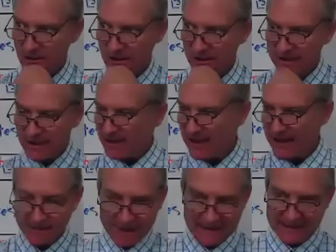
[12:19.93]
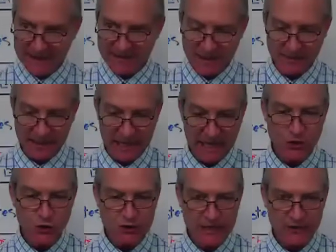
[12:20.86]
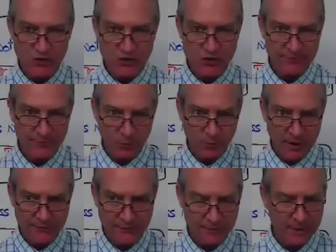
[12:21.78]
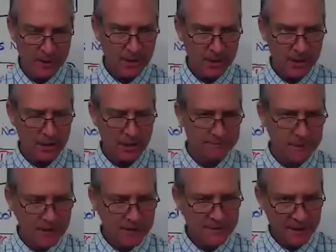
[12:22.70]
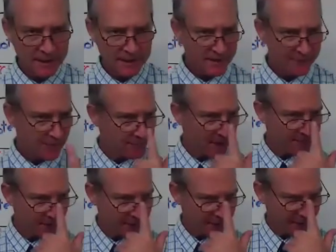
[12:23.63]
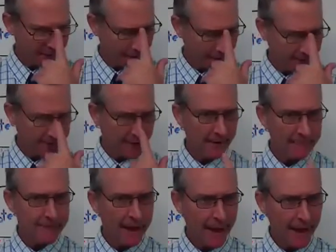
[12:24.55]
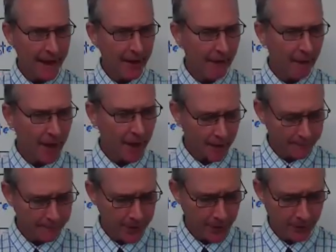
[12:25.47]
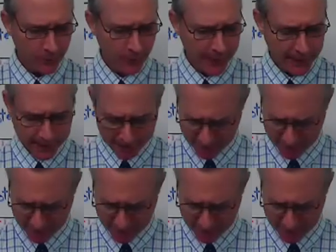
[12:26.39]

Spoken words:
It kind of makes sense to me. And you get yourself away from the scientific method is how the way,